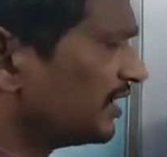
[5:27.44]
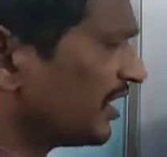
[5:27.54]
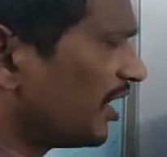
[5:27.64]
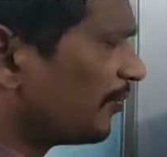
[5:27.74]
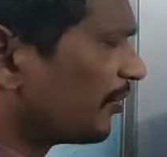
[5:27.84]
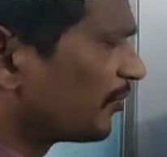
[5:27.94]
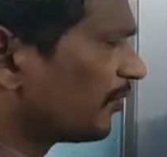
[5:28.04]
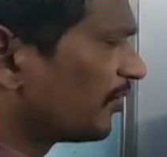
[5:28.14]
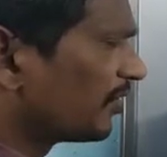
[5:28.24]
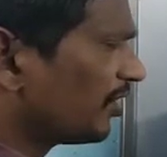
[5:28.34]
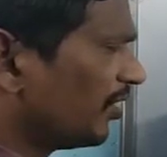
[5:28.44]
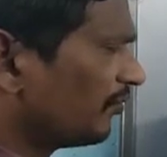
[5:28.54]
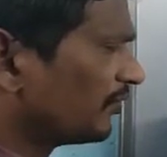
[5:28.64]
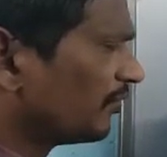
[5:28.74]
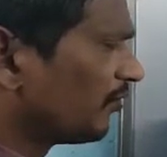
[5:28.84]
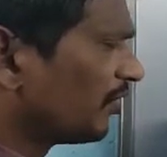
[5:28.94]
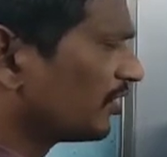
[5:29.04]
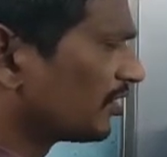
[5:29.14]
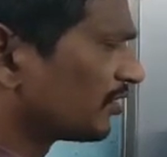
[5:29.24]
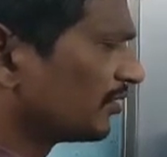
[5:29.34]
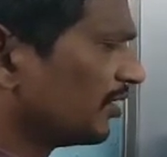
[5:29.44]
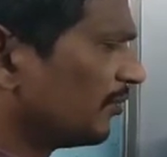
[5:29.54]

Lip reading: the upper part of the water,